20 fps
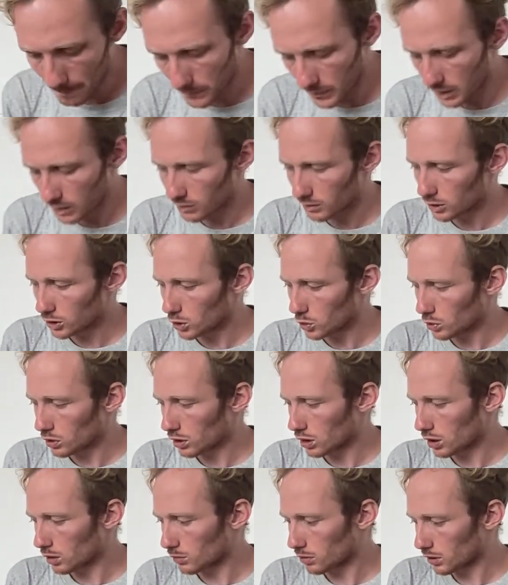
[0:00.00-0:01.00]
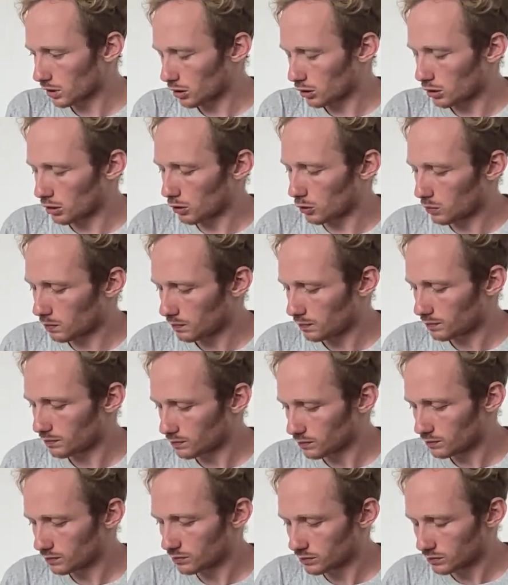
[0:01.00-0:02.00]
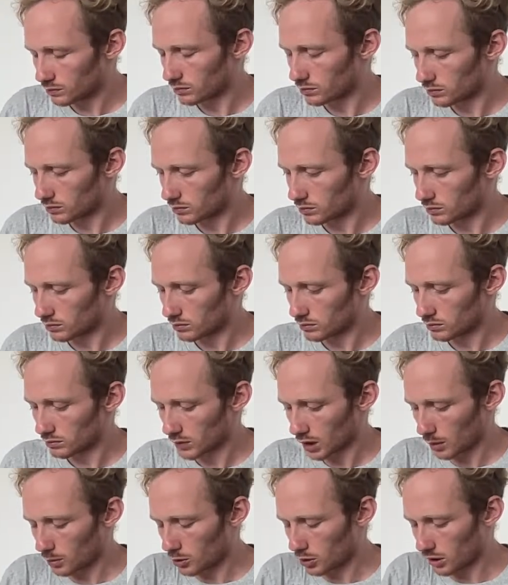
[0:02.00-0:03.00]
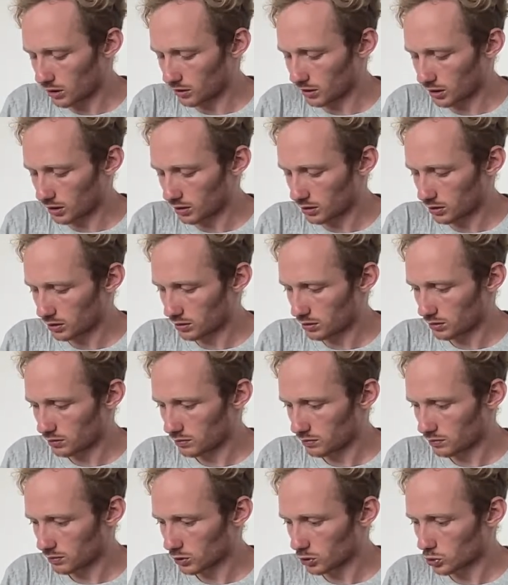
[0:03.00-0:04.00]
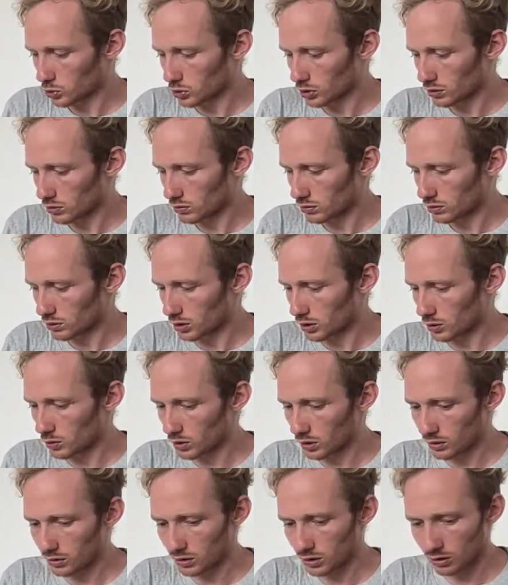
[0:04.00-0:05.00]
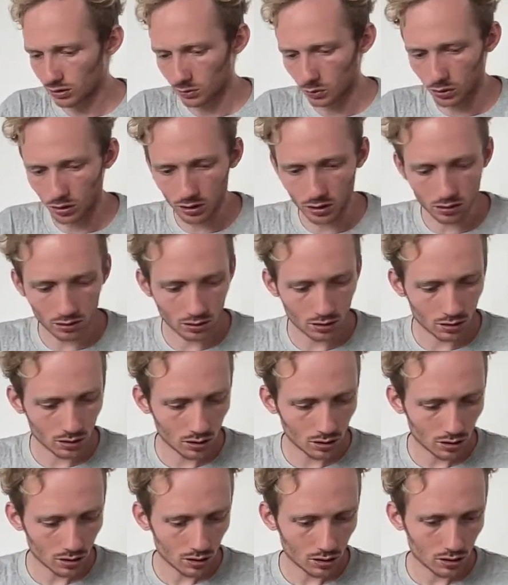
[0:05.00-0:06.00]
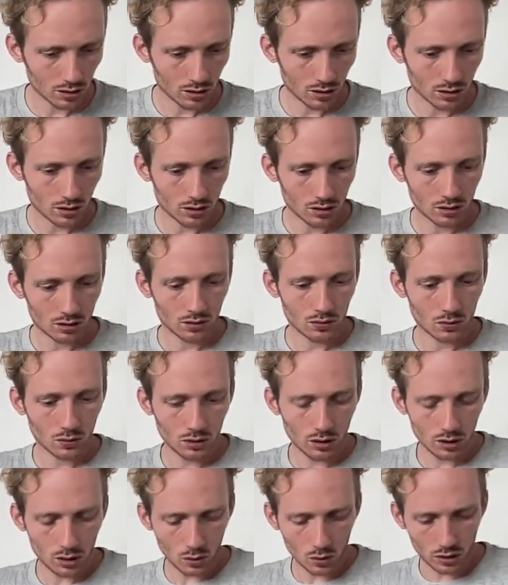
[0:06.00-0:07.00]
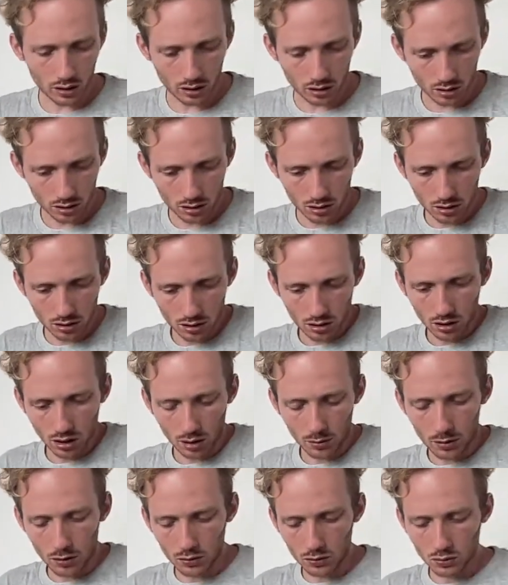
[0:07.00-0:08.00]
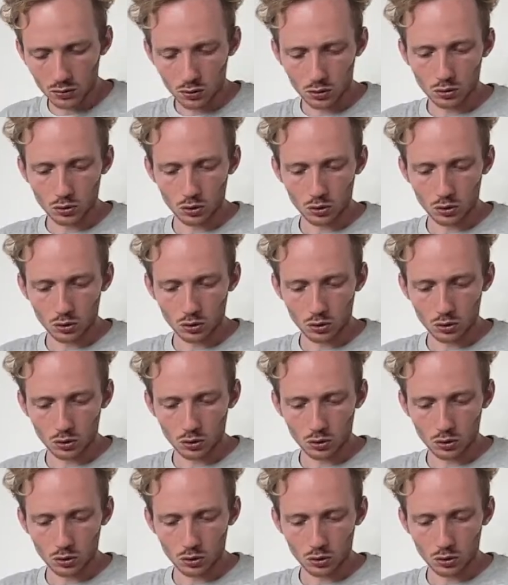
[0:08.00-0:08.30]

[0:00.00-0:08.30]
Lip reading: Izzy, do you want to come say hello? Come on, Izzy. No, Izzy doesn't want to. What are you doing? Come on.